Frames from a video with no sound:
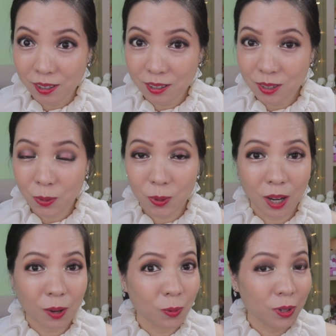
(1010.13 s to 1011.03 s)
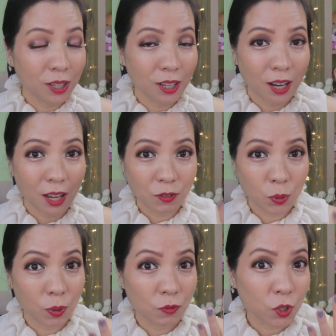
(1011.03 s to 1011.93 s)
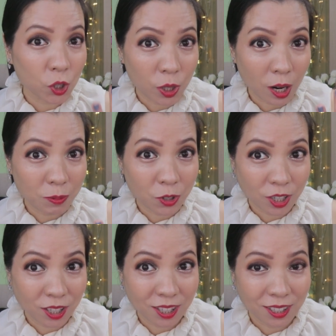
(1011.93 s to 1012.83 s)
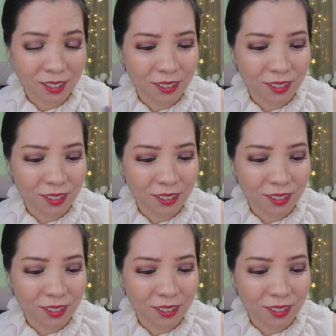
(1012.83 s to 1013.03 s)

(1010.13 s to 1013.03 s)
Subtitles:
So we are only left with 3 options.